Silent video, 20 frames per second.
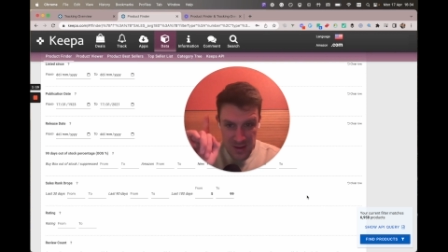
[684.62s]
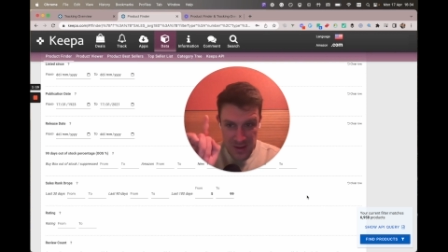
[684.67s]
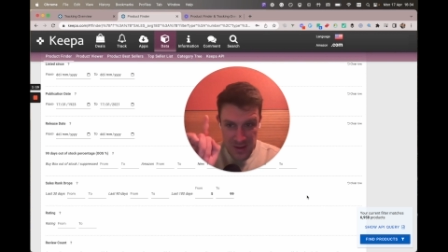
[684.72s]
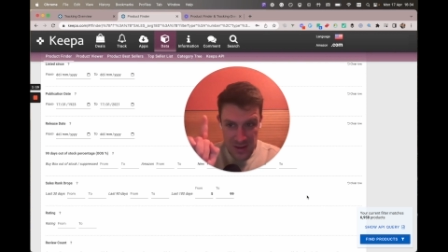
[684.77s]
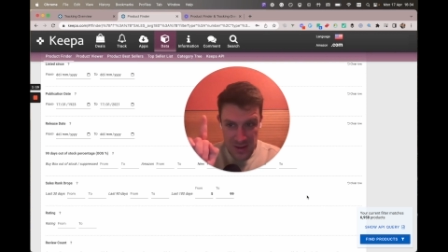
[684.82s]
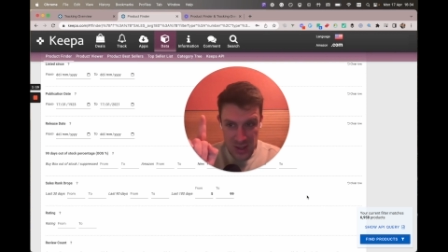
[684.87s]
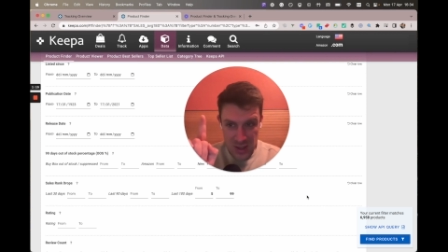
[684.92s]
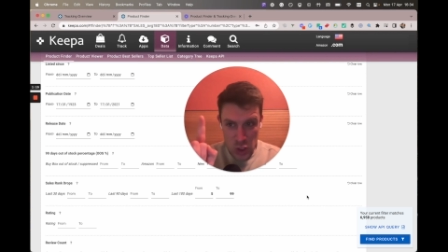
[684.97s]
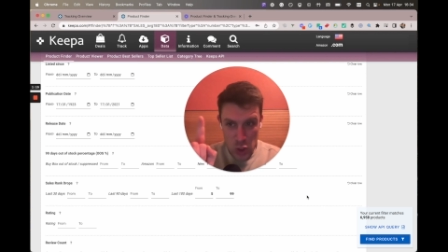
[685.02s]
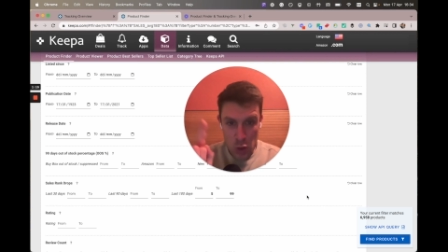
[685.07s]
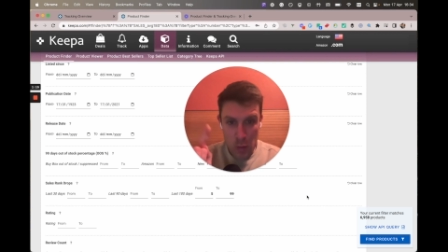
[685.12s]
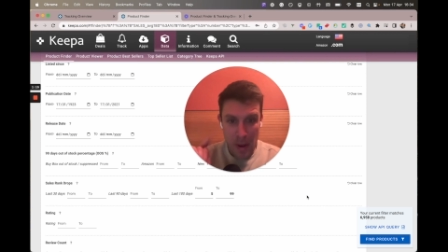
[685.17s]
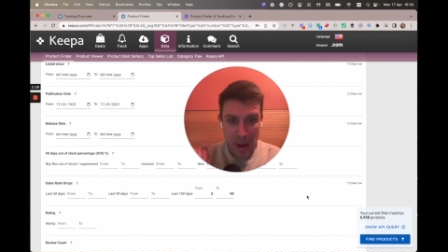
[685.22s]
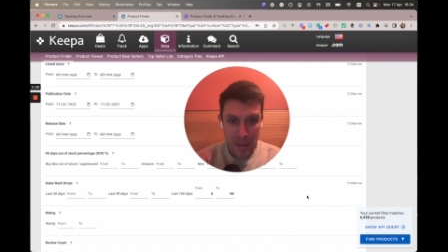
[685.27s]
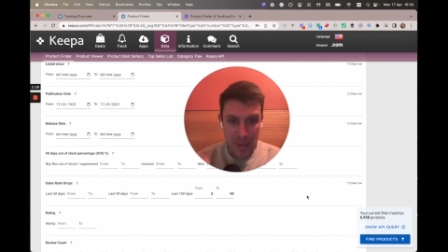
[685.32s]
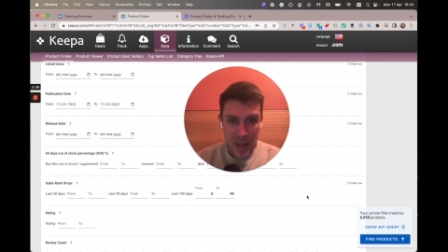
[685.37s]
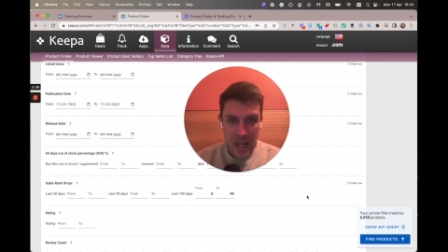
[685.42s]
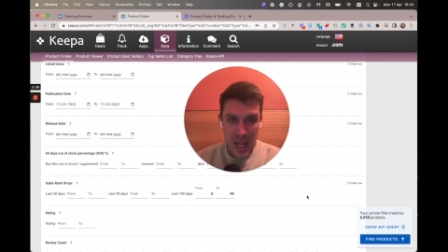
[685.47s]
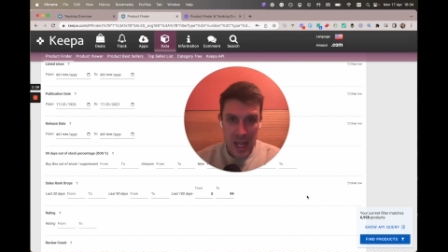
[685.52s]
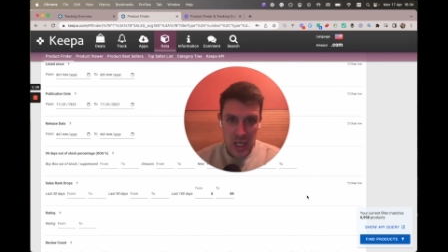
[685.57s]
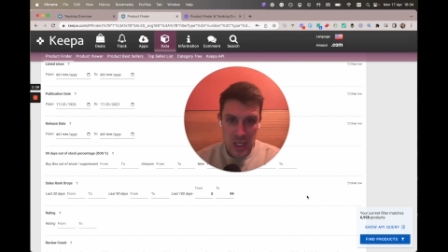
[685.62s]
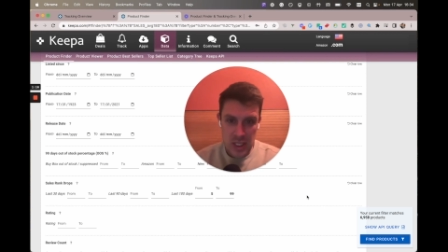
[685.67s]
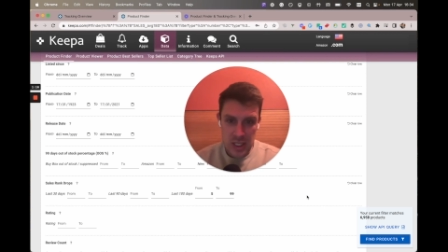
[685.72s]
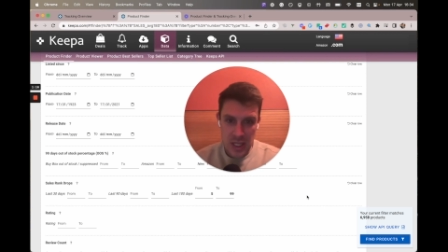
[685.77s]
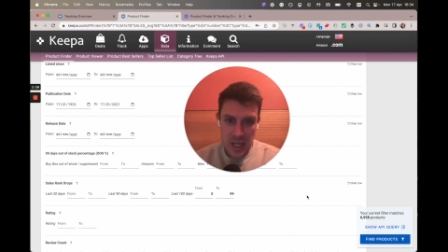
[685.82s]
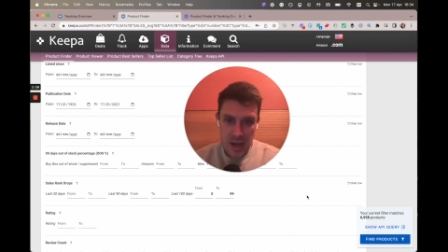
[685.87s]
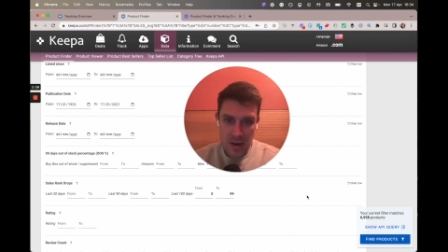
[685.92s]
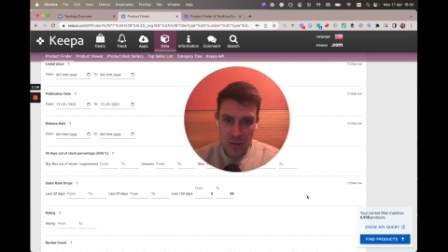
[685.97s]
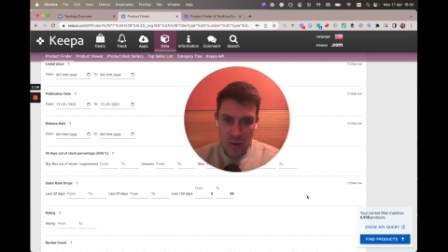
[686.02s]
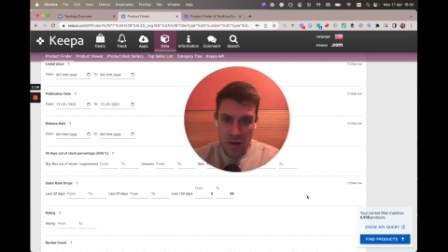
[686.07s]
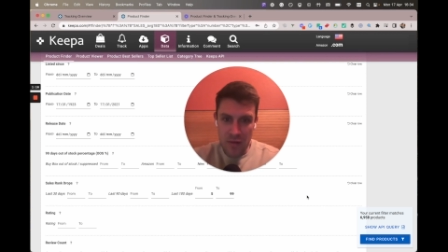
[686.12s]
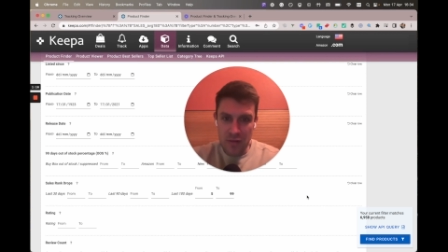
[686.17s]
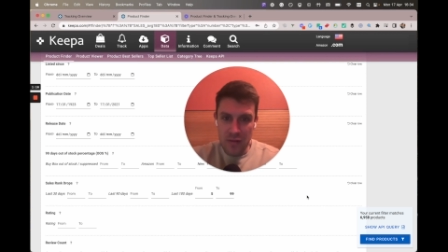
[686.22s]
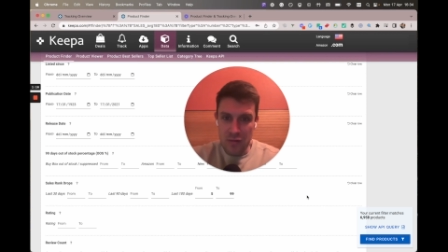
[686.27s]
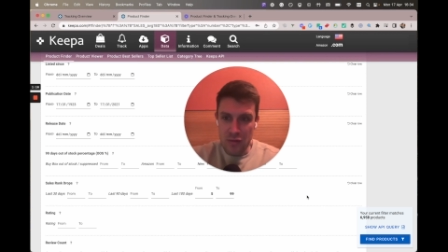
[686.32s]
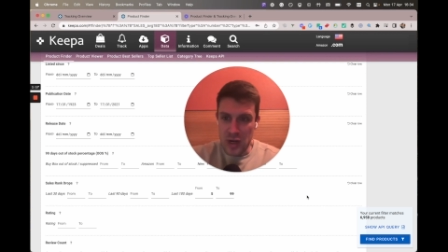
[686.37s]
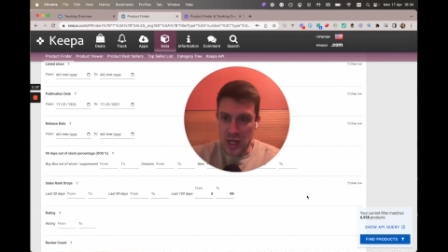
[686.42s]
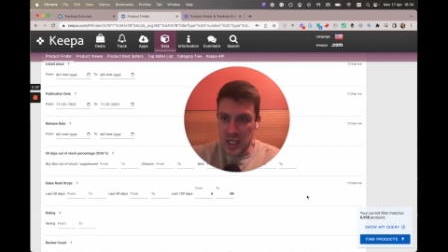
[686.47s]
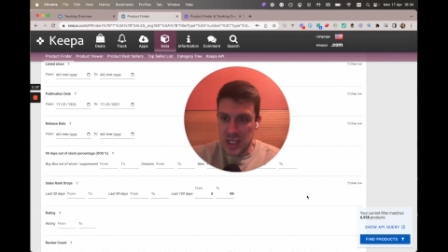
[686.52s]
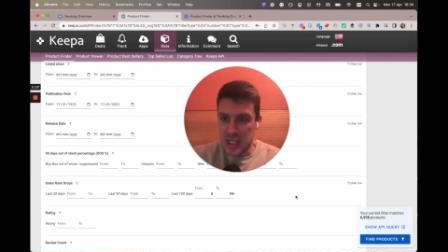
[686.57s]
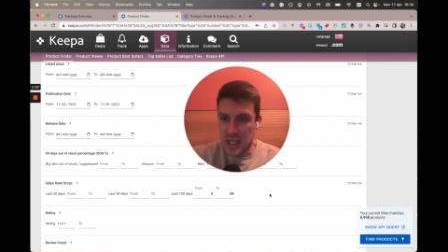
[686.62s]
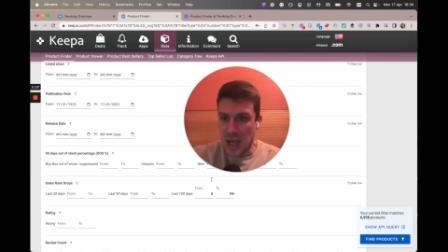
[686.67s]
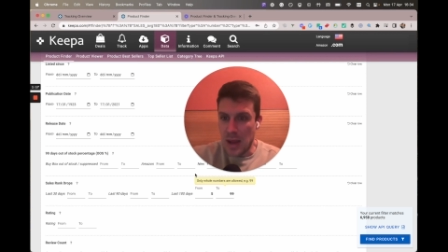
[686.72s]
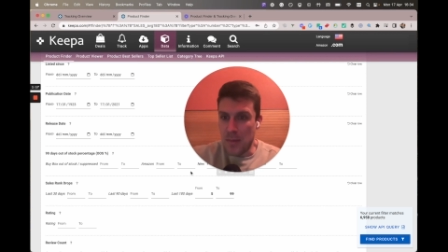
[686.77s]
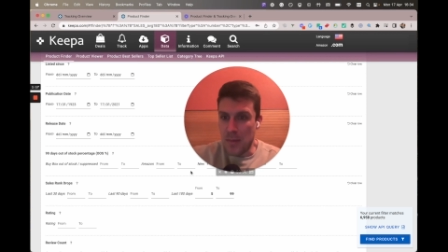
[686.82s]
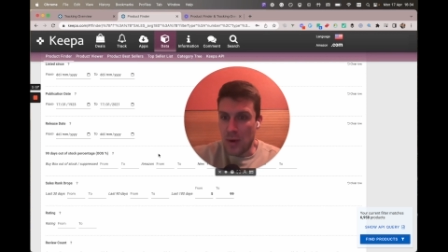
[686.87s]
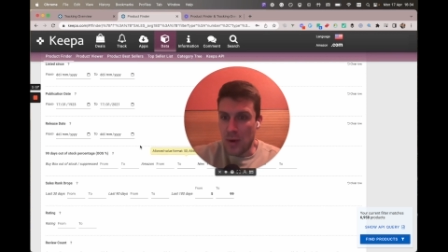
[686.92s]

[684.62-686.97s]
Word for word: Do publication date rather than release date,